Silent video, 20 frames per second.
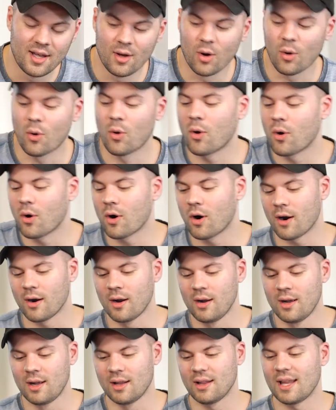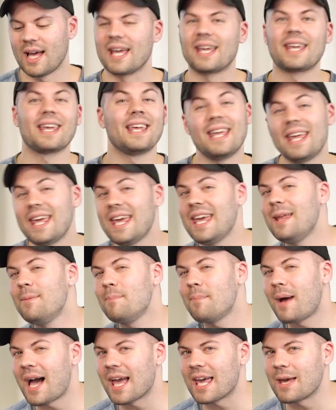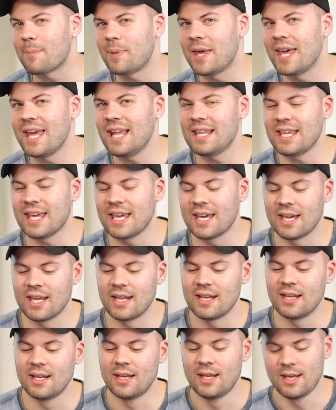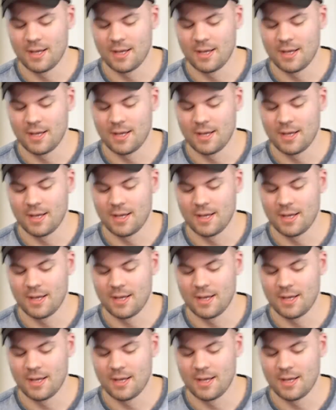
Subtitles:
Or like, in my opinion,